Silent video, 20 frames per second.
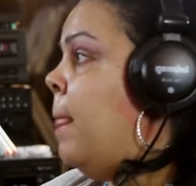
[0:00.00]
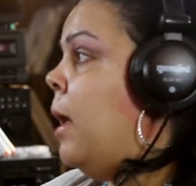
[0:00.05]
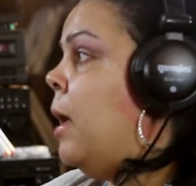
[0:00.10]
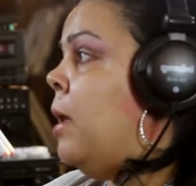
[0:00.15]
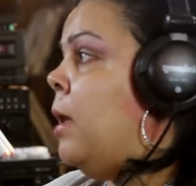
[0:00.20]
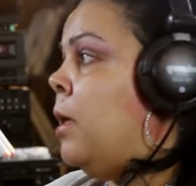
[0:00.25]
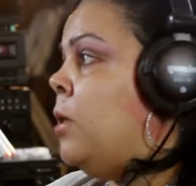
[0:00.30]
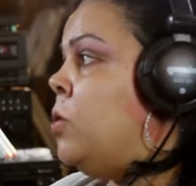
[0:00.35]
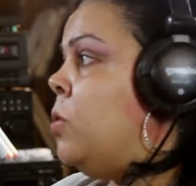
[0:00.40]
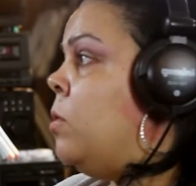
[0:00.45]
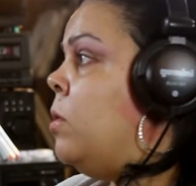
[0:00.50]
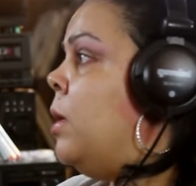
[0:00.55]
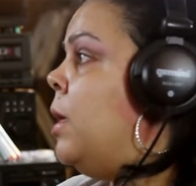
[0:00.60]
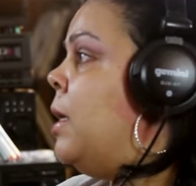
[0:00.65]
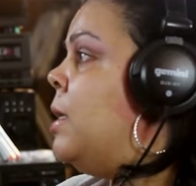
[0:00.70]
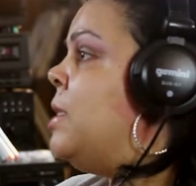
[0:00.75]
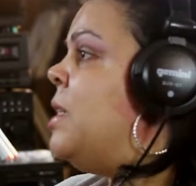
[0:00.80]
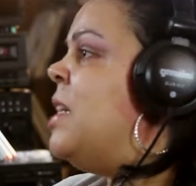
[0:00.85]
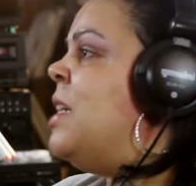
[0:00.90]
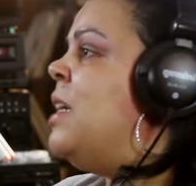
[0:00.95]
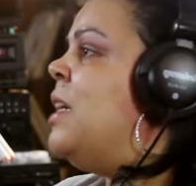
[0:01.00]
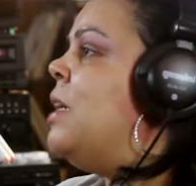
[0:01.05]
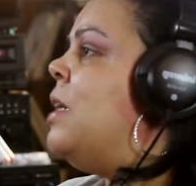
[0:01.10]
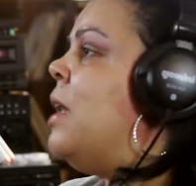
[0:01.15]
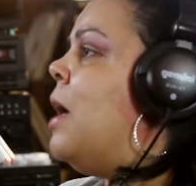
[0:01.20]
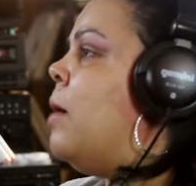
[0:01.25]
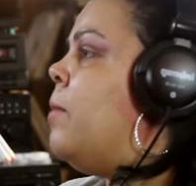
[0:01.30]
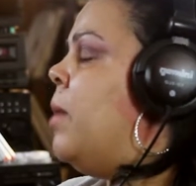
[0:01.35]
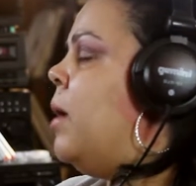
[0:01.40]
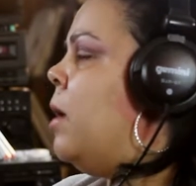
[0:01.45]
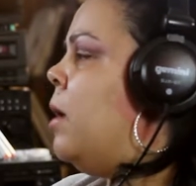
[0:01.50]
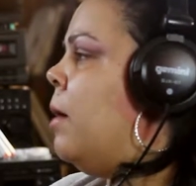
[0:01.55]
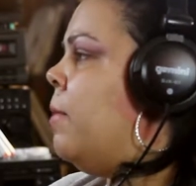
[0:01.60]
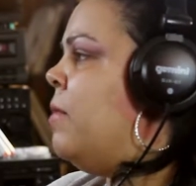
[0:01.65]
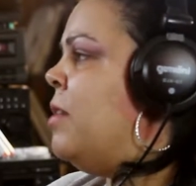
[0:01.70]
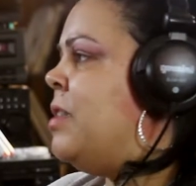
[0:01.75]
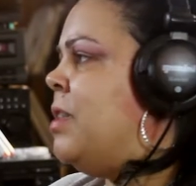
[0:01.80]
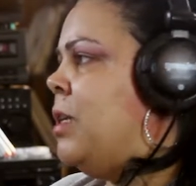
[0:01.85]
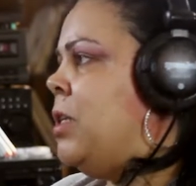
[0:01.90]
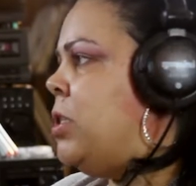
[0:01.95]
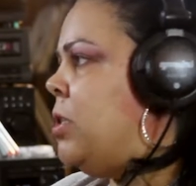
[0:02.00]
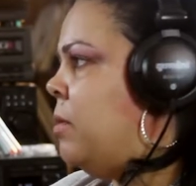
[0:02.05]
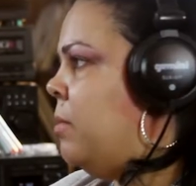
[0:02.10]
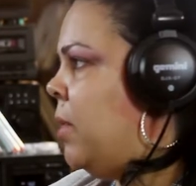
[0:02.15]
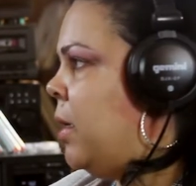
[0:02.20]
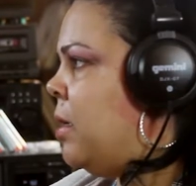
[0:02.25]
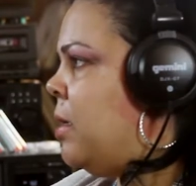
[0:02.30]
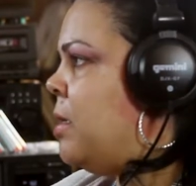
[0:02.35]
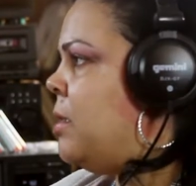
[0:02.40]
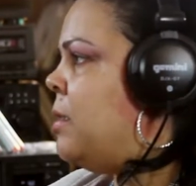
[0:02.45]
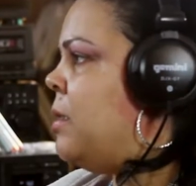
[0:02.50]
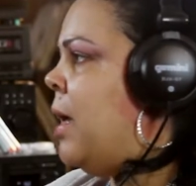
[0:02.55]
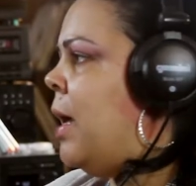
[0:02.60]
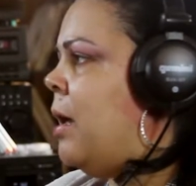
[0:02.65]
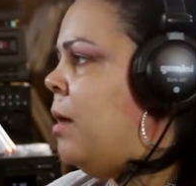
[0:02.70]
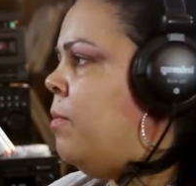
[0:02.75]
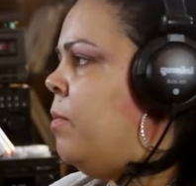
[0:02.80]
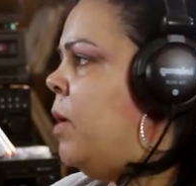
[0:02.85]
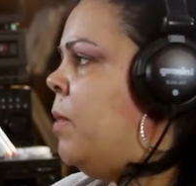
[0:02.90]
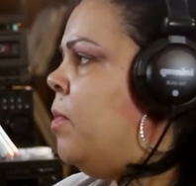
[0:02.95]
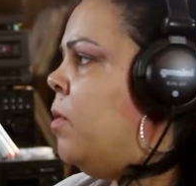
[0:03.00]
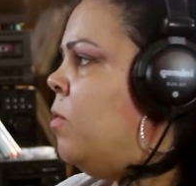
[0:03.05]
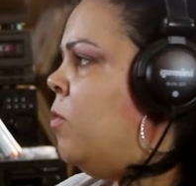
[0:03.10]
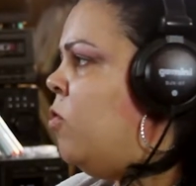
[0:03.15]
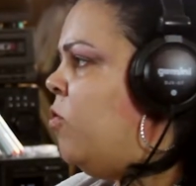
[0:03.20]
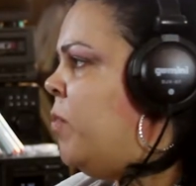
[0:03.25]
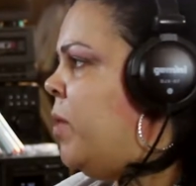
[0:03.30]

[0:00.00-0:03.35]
And it's an economic conversation, because that people move